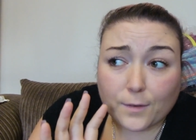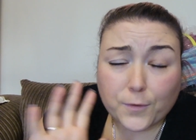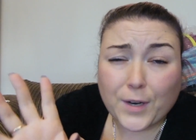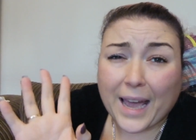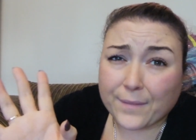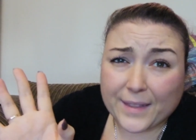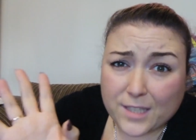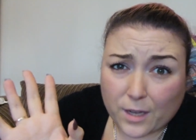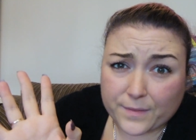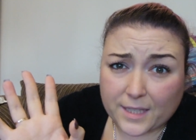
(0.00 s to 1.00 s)
for not having their
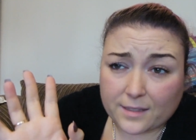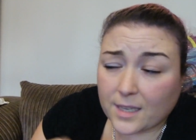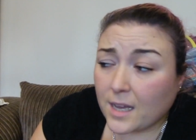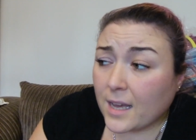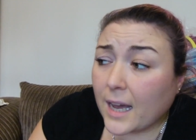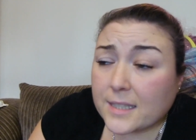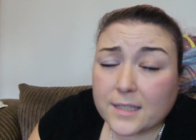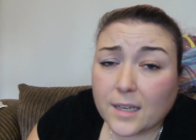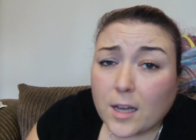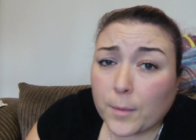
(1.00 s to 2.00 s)
services. I said,
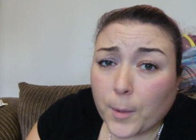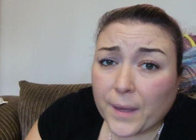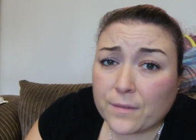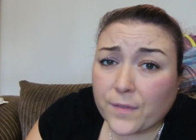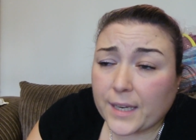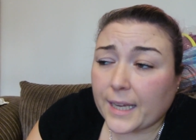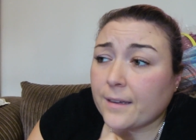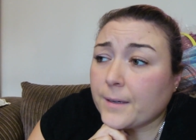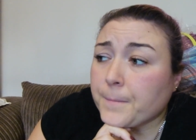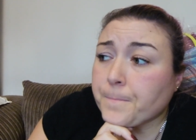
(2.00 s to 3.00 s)
I'm not being
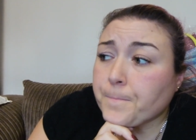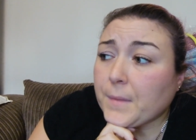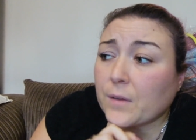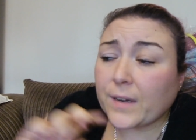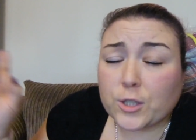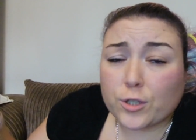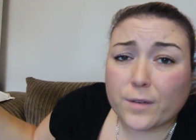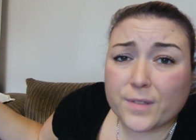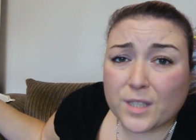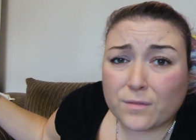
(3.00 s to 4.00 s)
funny. I've had your
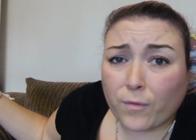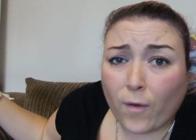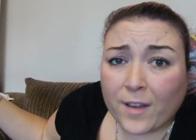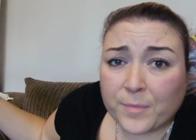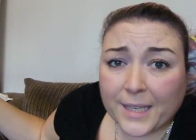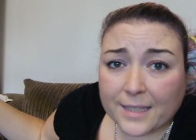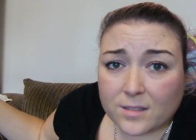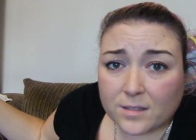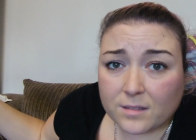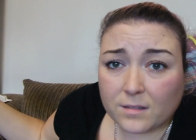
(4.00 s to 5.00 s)
services for five
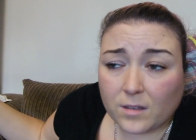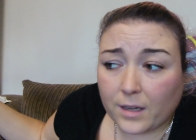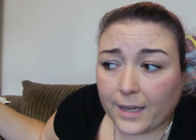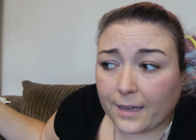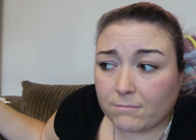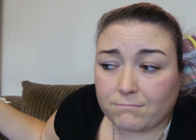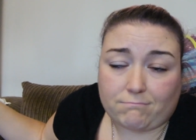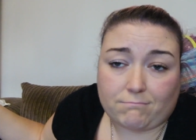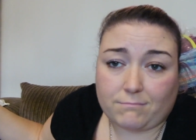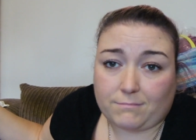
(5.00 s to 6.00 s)
minutes. Like,
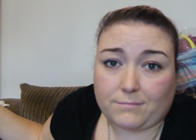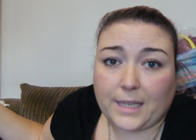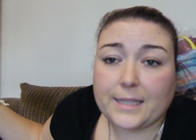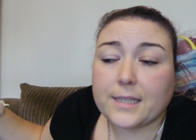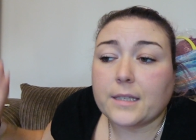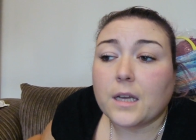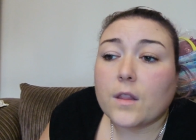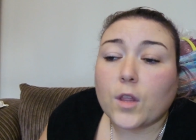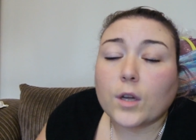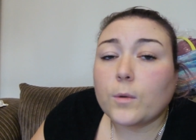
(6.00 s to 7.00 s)
he said
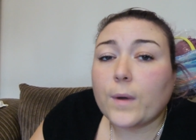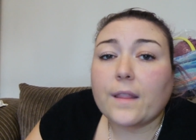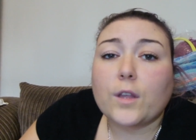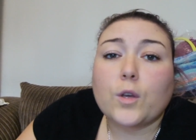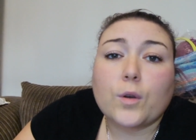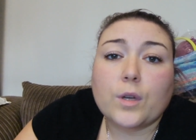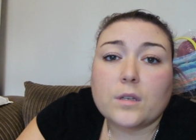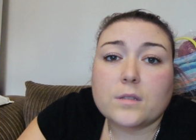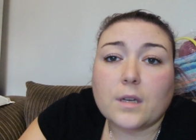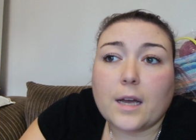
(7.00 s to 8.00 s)
the only way that you
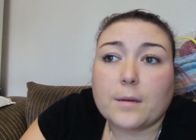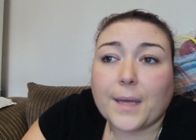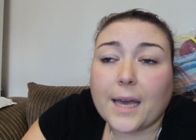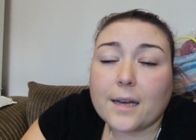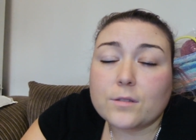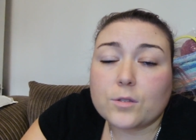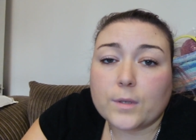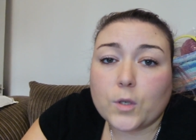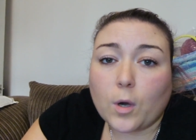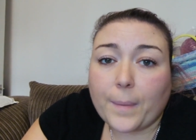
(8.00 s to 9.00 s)
could um, cancel
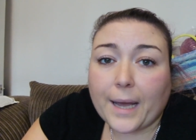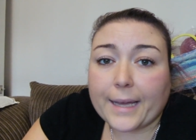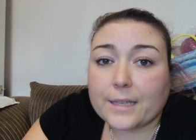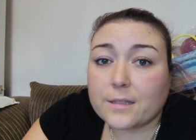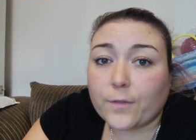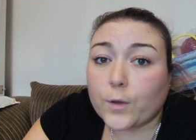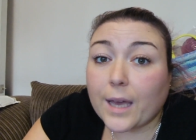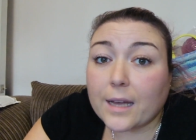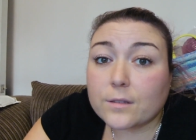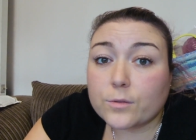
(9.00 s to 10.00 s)
and not pay is if you
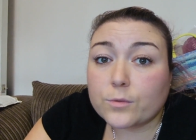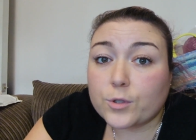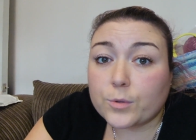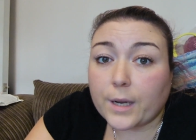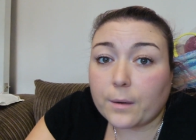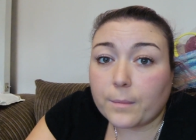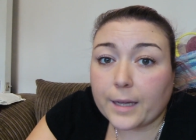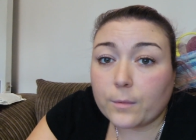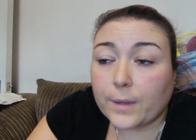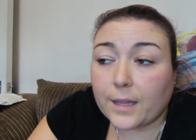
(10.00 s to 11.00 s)
cancelled straight
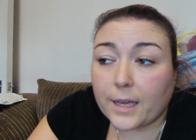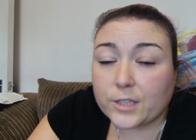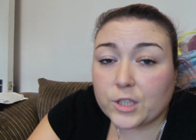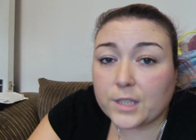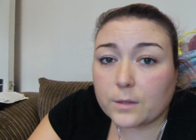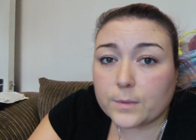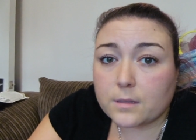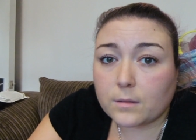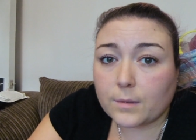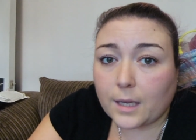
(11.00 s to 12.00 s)
away when the engineer was
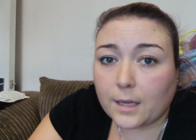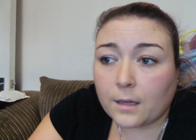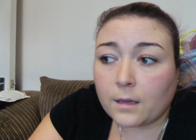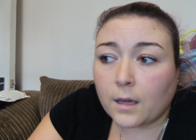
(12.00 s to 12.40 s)
still here.